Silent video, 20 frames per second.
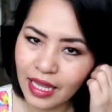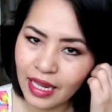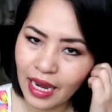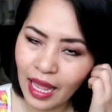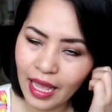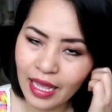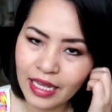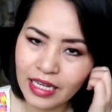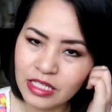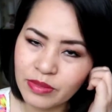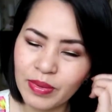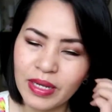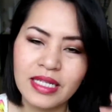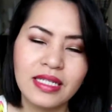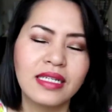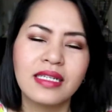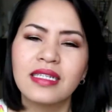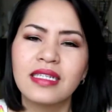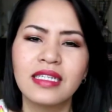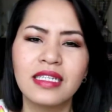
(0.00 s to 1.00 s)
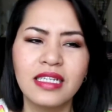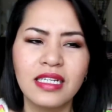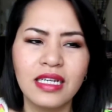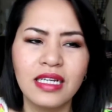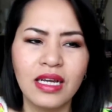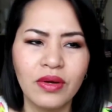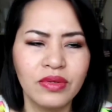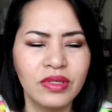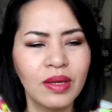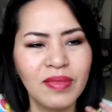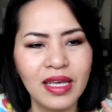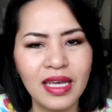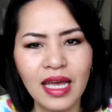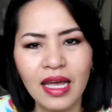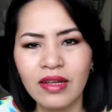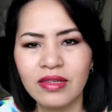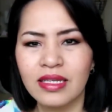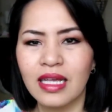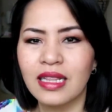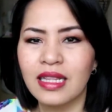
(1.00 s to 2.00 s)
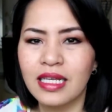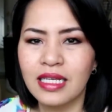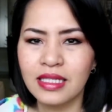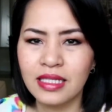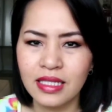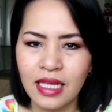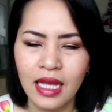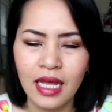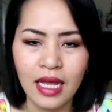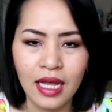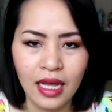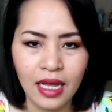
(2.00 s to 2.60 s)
and I expected, you know, something else, at least